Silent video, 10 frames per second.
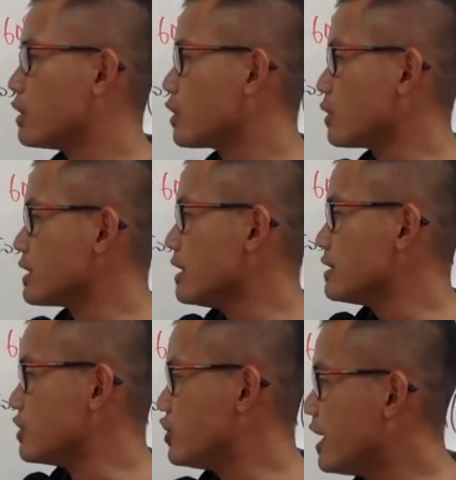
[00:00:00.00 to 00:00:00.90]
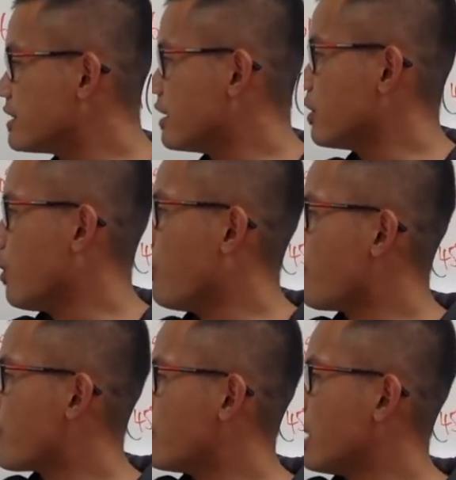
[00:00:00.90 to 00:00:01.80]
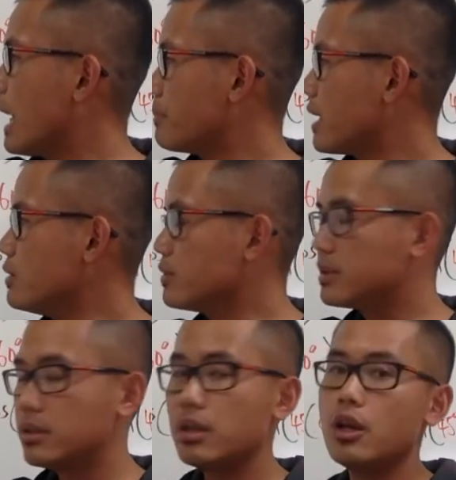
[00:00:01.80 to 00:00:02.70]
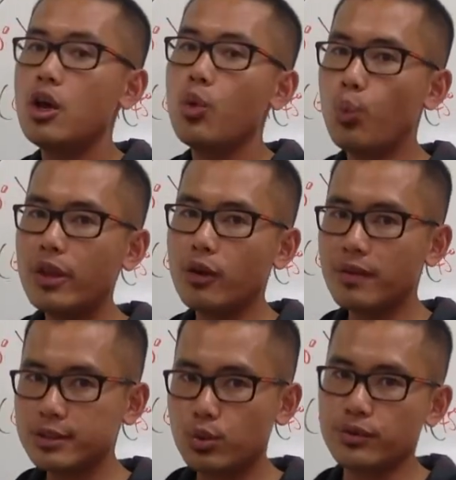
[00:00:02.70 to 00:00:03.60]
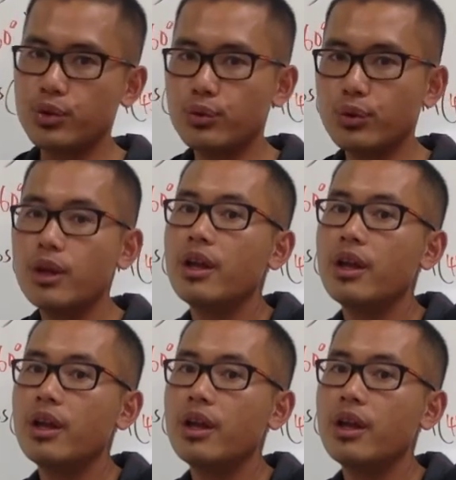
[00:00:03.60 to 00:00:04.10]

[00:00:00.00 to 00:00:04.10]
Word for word: Cosine is adjacent over hypotenuse, 1 over square root of 2.